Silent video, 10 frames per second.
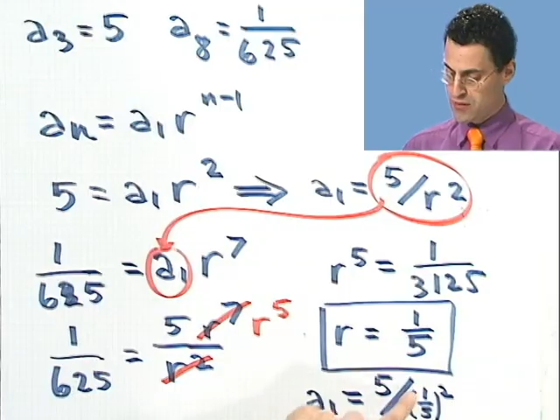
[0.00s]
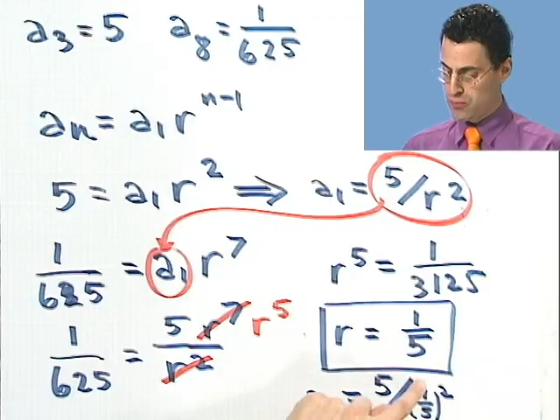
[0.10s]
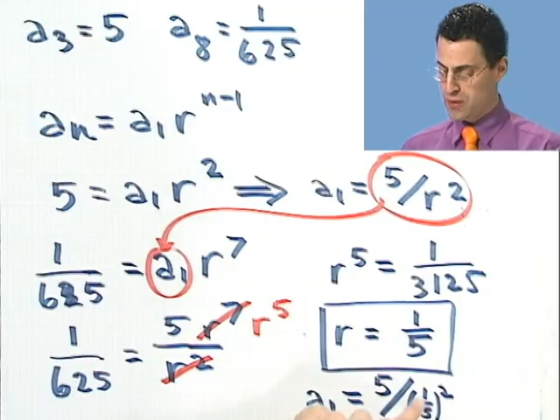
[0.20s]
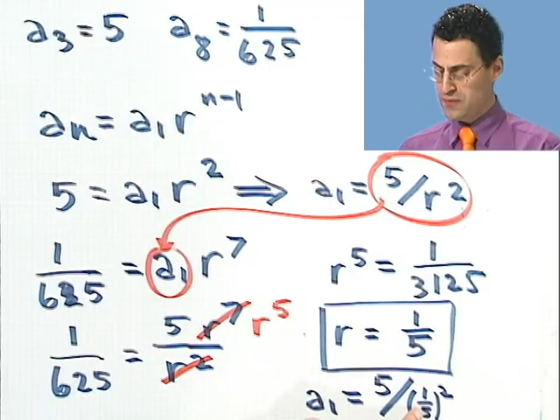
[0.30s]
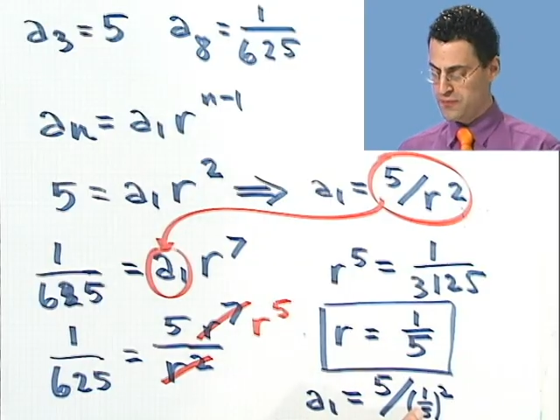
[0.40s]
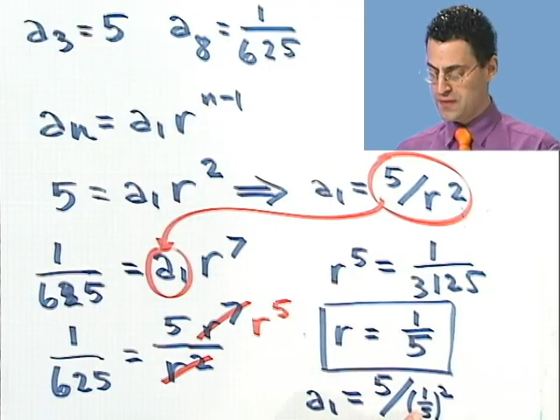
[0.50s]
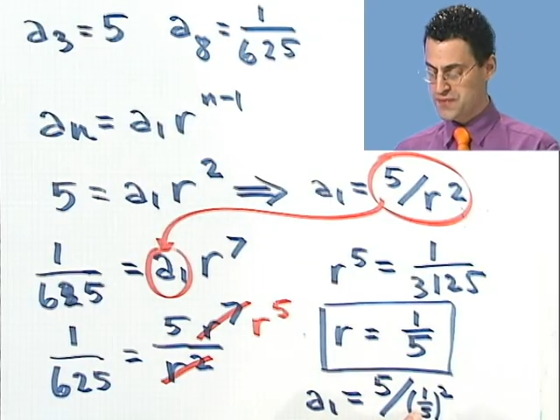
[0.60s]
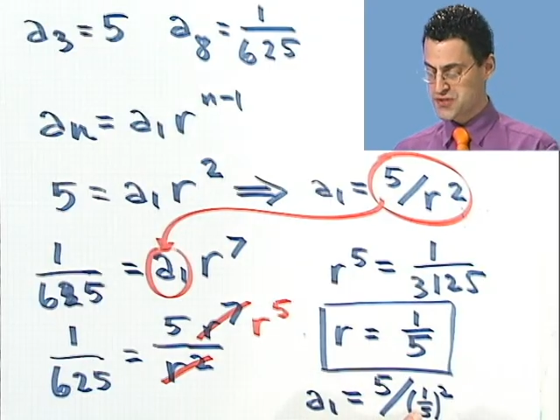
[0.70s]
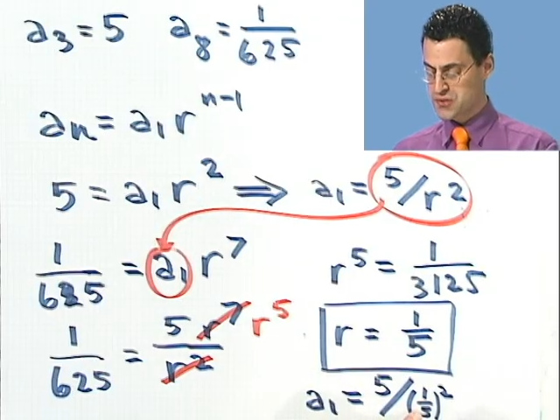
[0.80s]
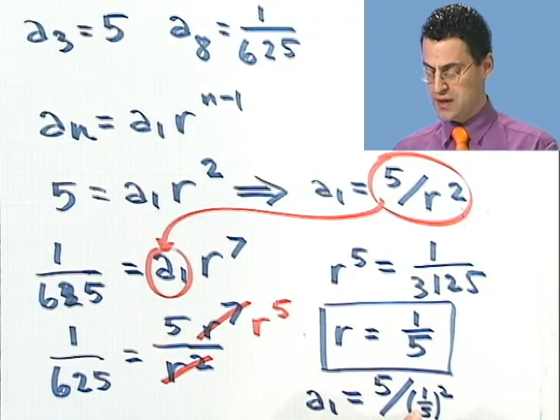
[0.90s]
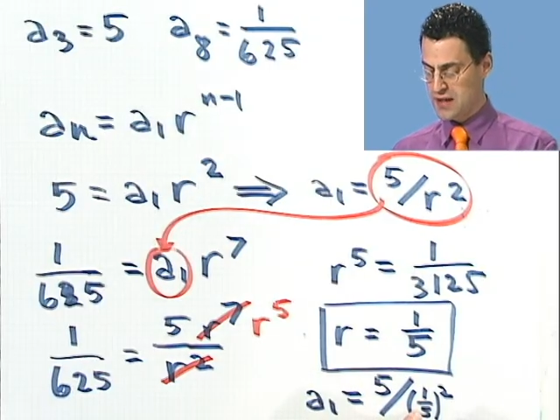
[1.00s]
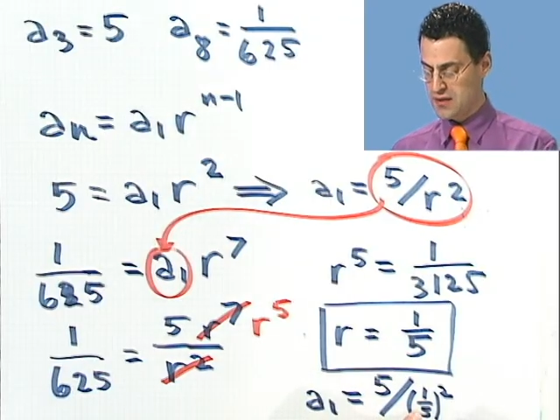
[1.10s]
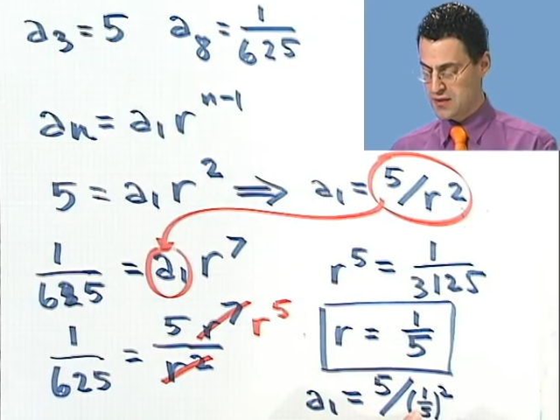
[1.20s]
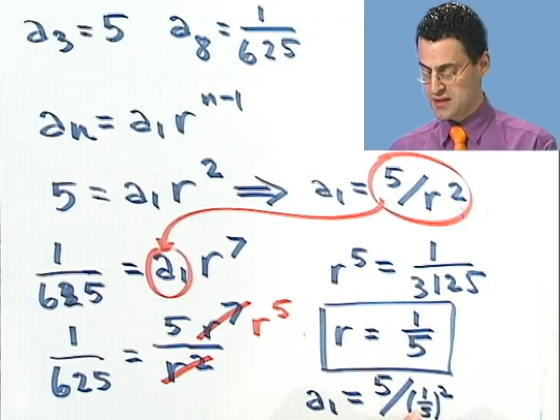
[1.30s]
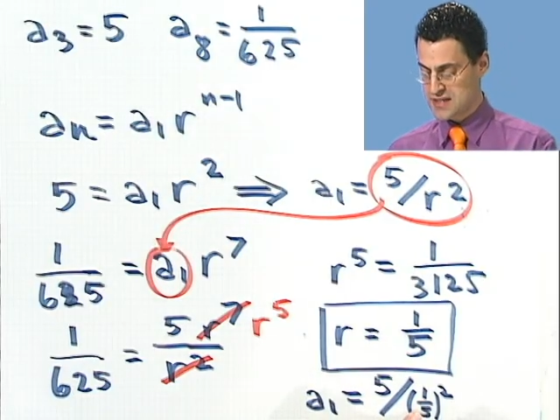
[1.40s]
Well, 1 fifth
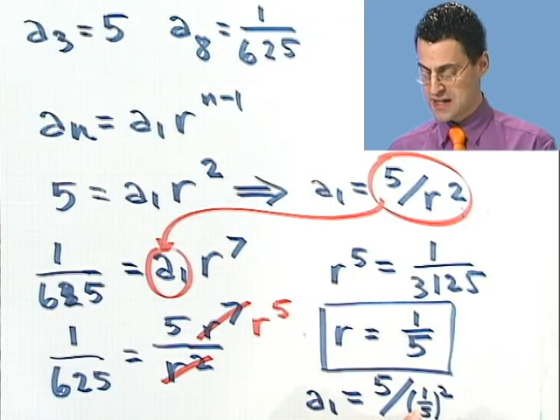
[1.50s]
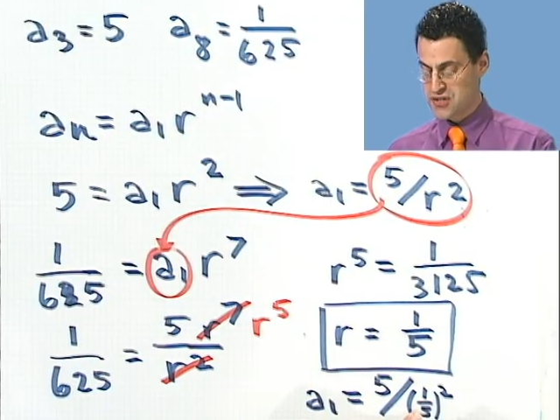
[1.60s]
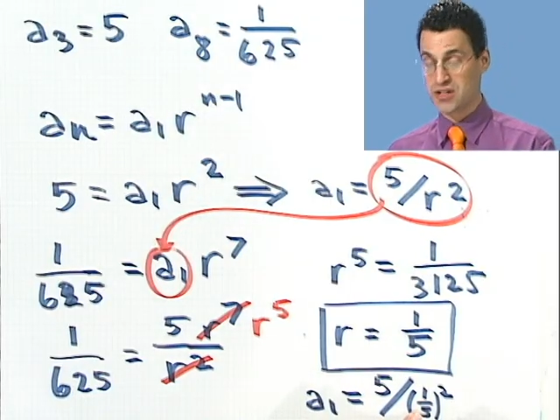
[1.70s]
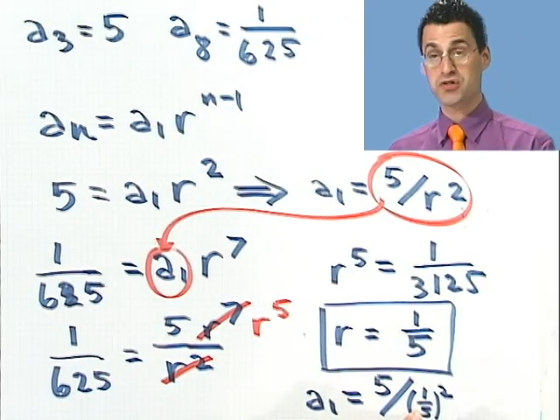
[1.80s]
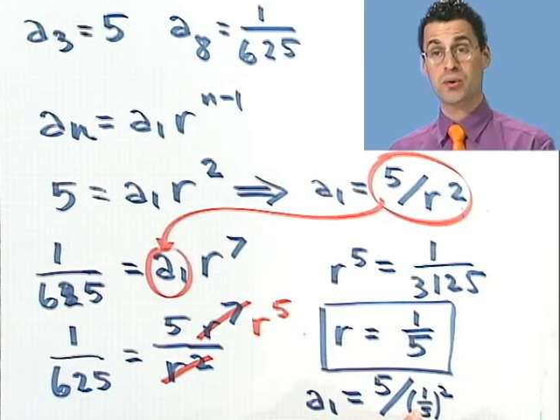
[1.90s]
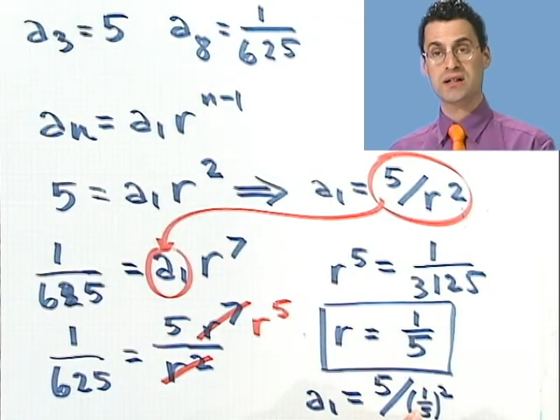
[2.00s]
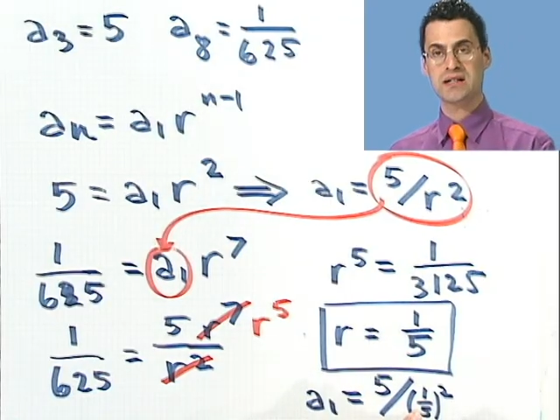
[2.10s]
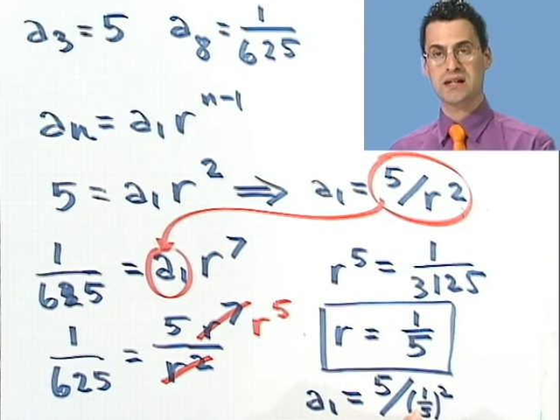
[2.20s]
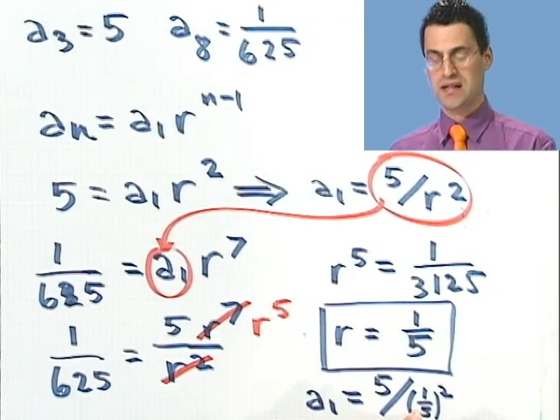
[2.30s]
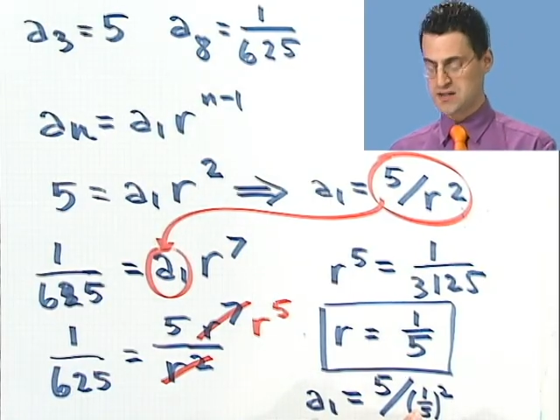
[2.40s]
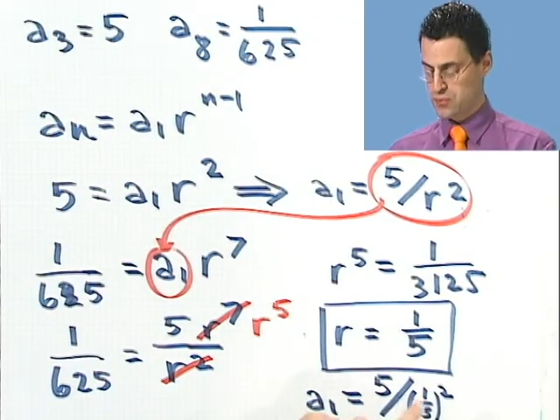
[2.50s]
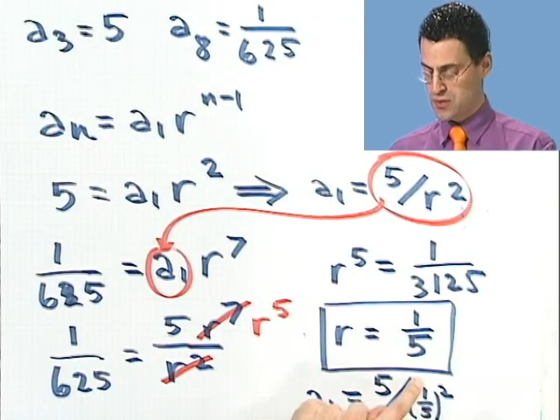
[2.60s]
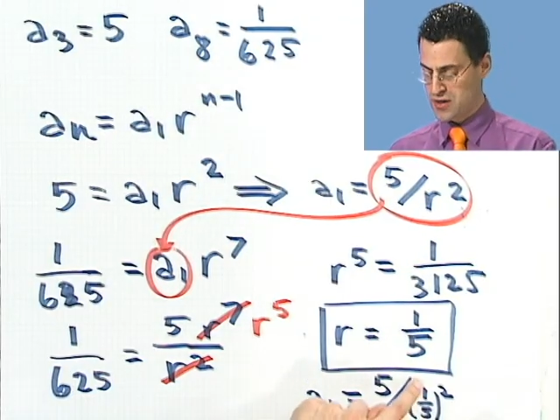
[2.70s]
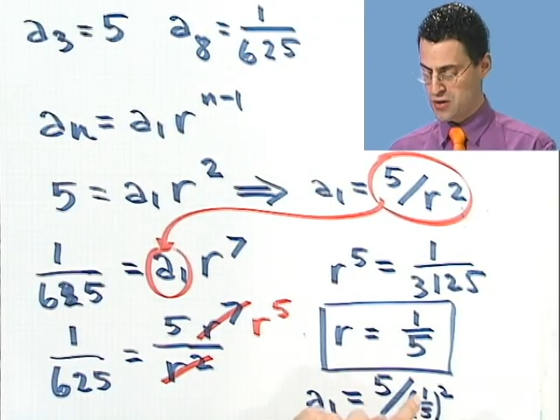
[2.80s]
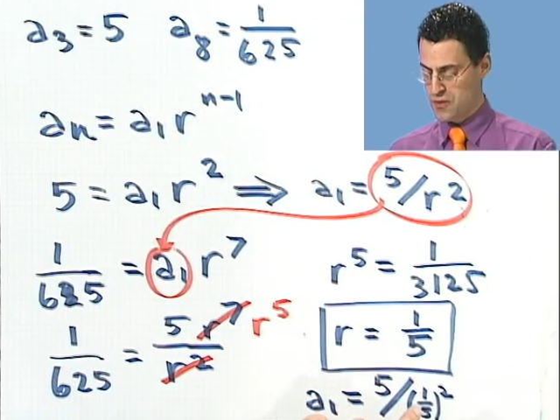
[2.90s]
squared is actually 20 is
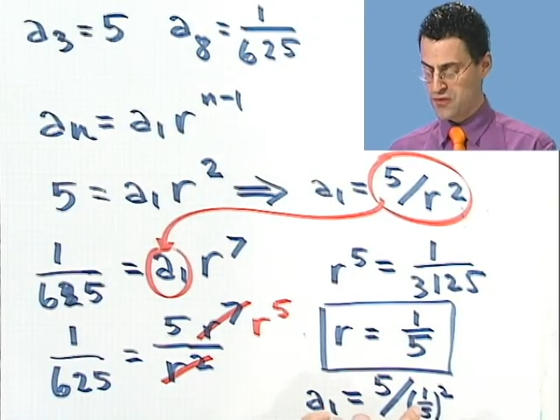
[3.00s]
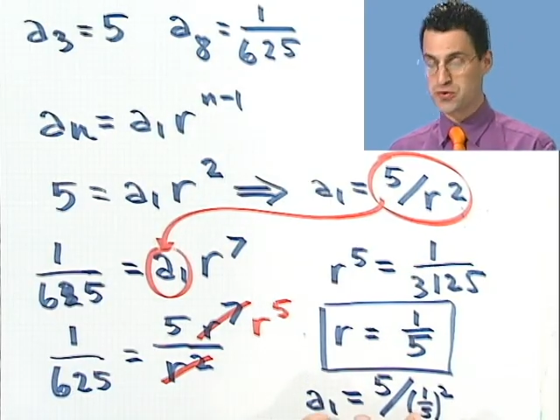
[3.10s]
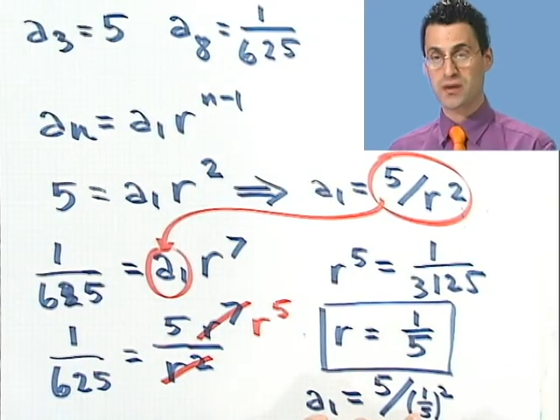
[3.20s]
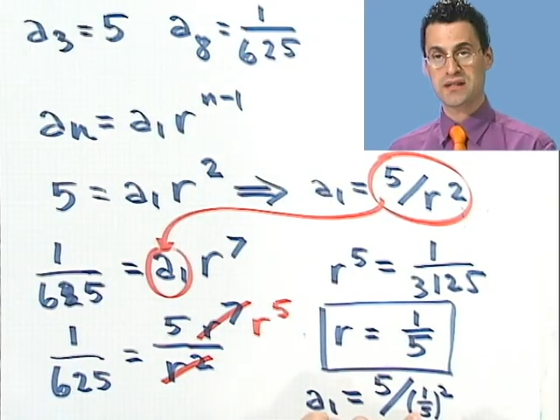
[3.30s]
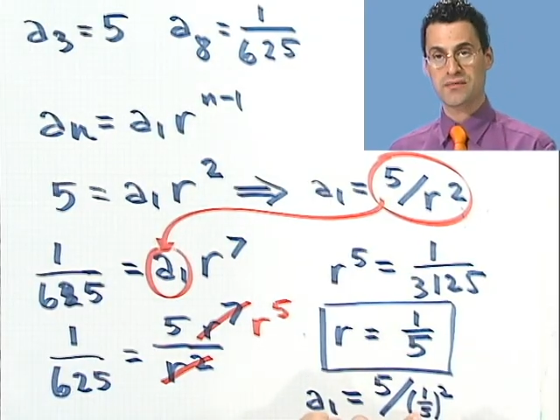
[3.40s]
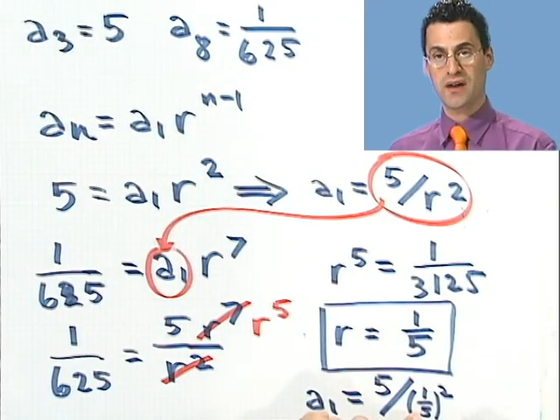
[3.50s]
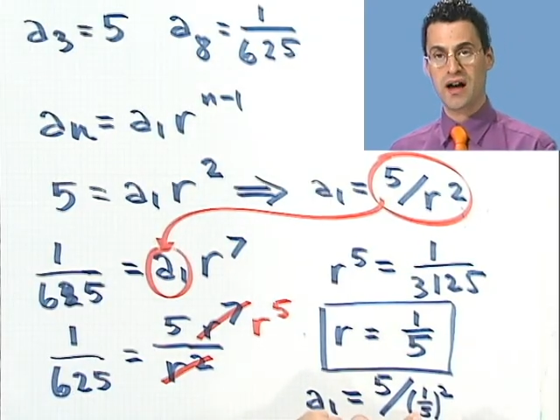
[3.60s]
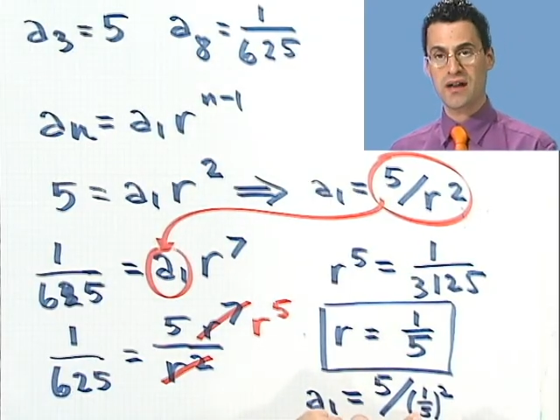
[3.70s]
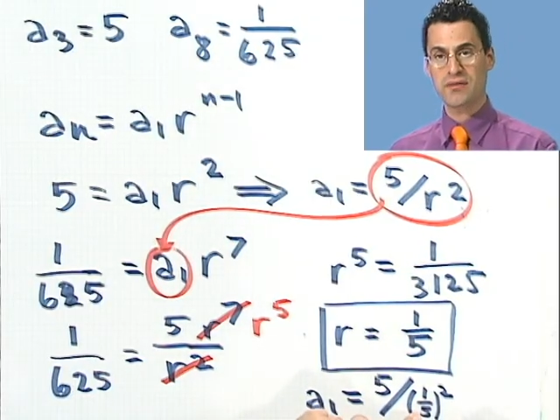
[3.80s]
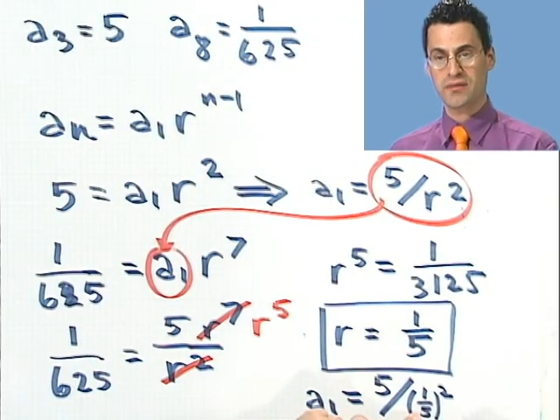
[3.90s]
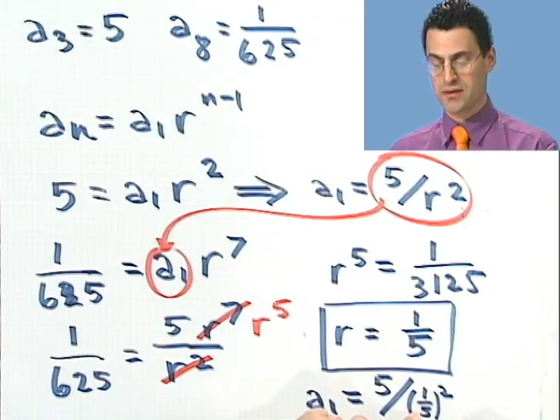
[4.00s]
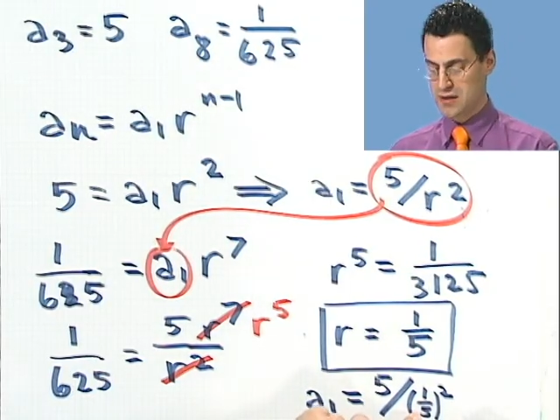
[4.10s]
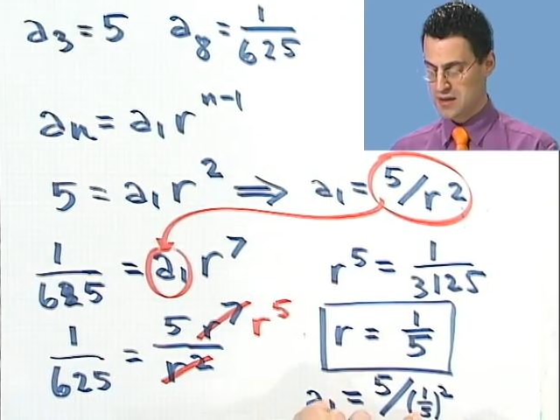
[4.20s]
1 over 25,